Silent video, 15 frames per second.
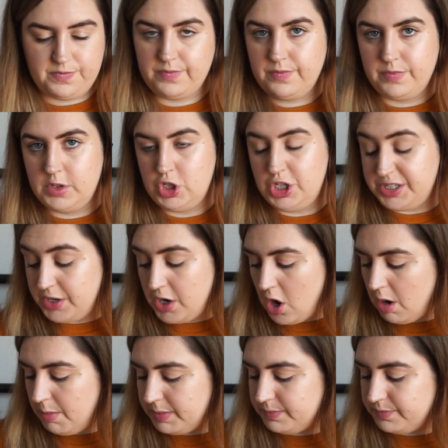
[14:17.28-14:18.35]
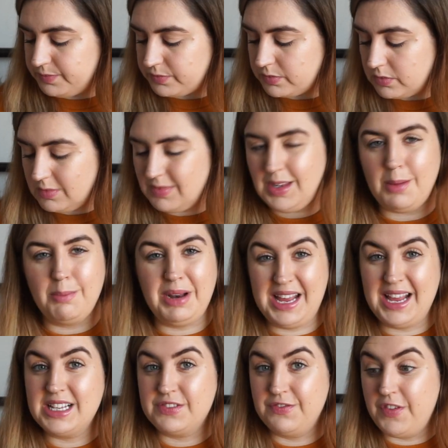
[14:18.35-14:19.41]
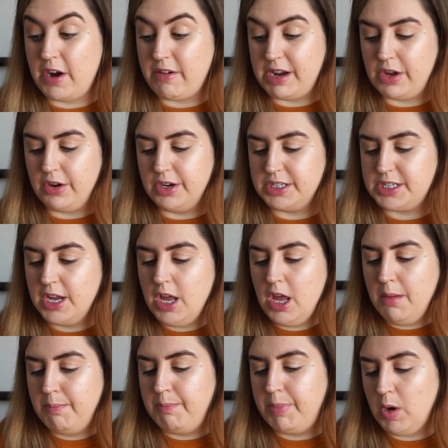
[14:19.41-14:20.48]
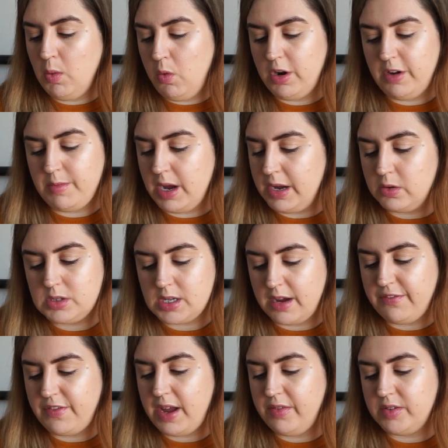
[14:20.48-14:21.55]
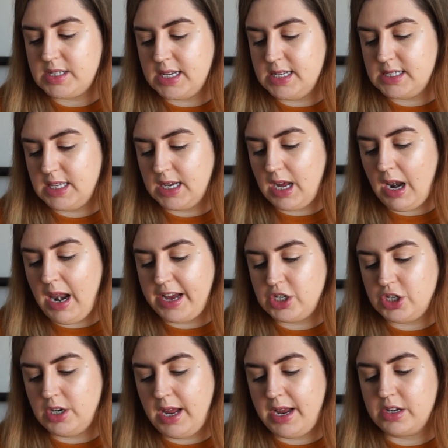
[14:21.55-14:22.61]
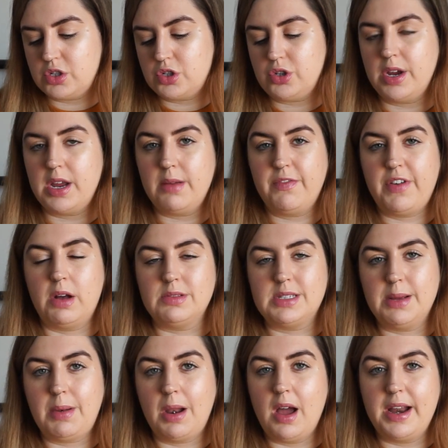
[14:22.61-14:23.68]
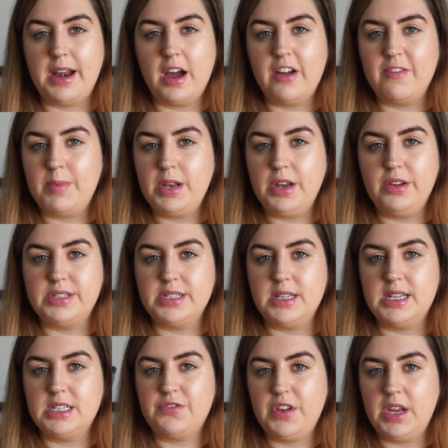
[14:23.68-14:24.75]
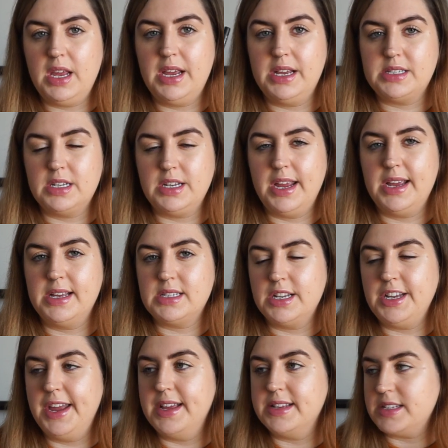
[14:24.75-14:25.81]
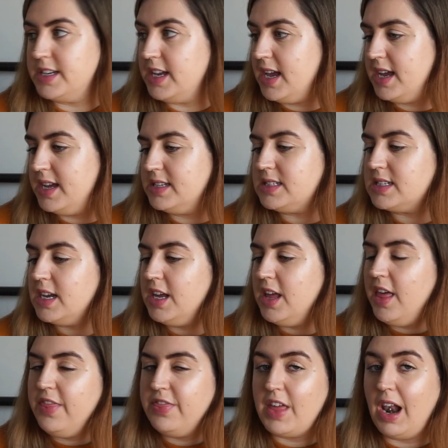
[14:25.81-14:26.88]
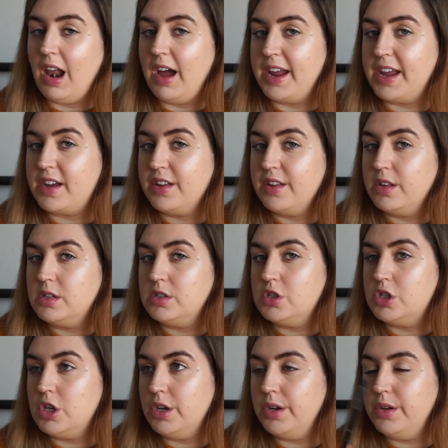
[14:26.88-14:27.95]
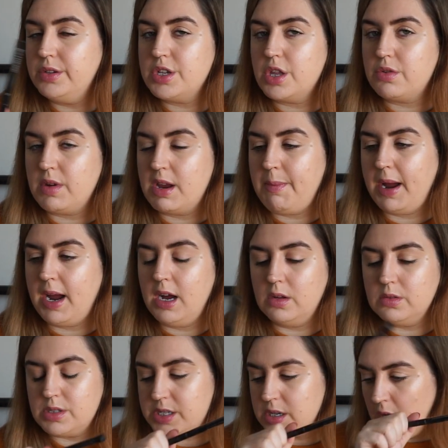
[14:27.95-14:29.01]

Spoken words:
she's a knob, but it is very good. But one of my all-time favourites is the Collection Extreme Felt Tip Liner. I've been using this for years and years and years and years. They're like £2 to £3.